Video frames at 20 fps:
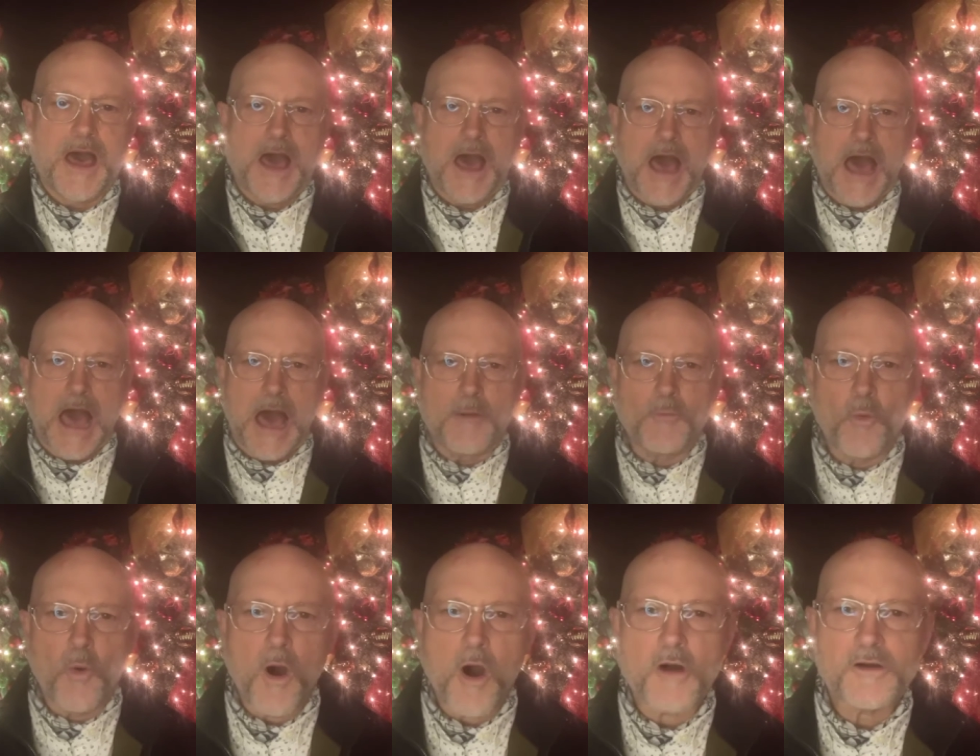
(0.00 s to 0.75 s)
I'm
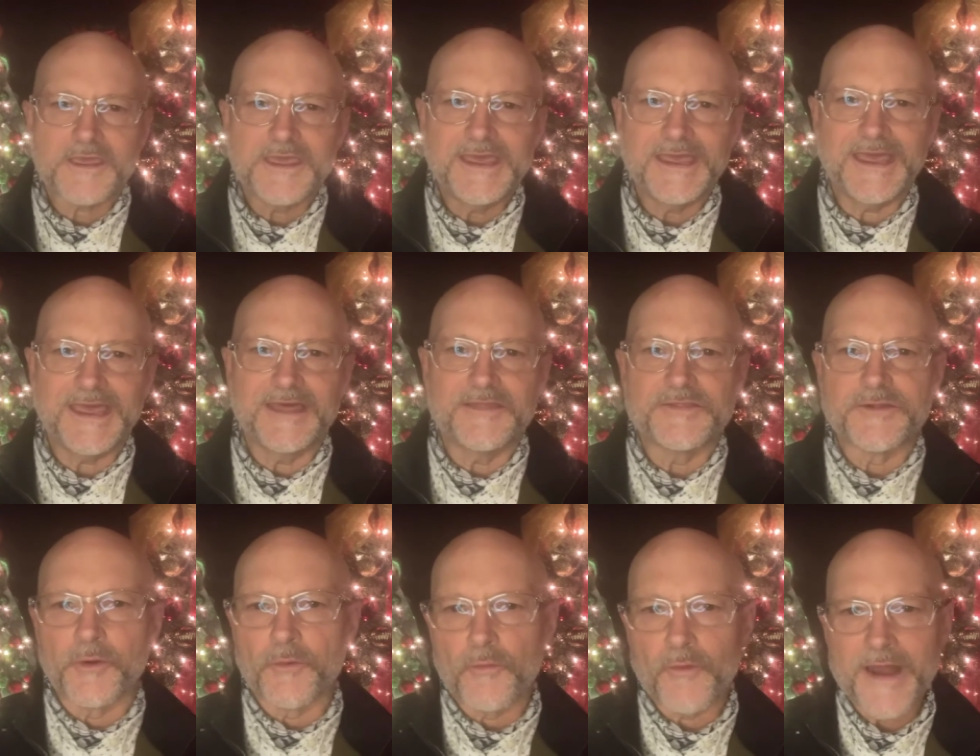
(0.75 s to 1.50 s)
walking in
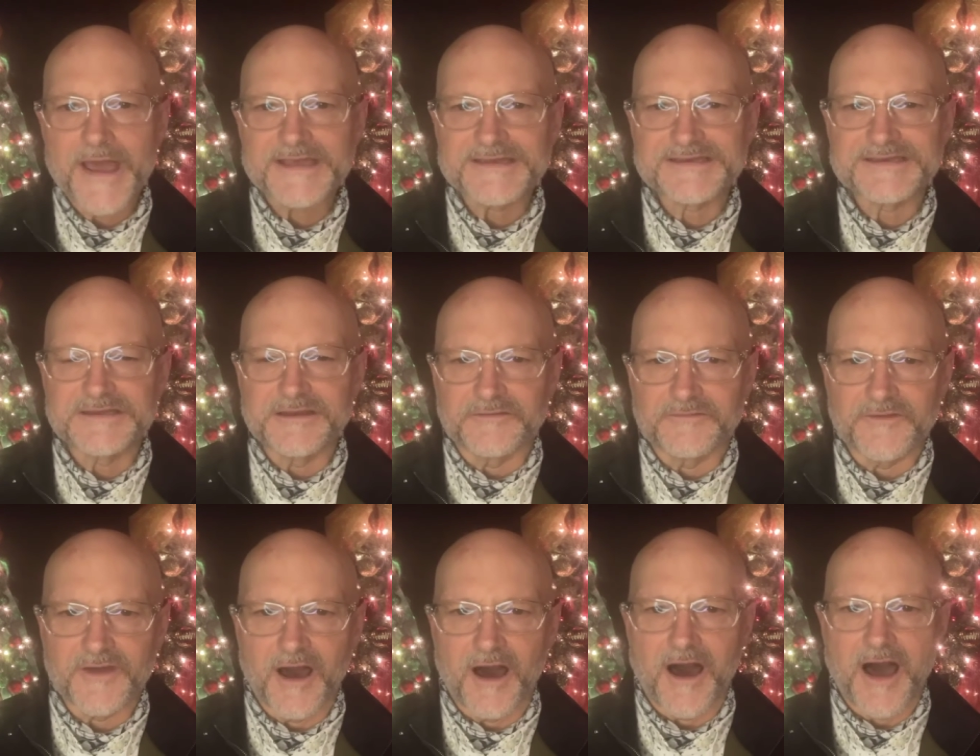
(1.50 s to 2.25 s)
the rest
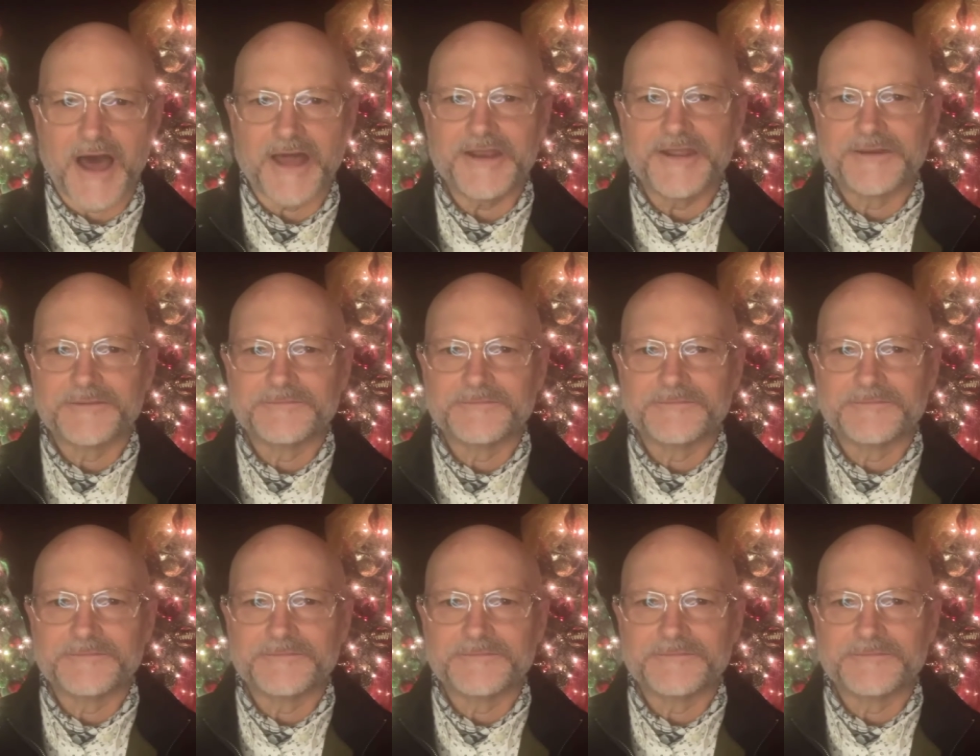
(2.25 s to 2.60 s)
of God.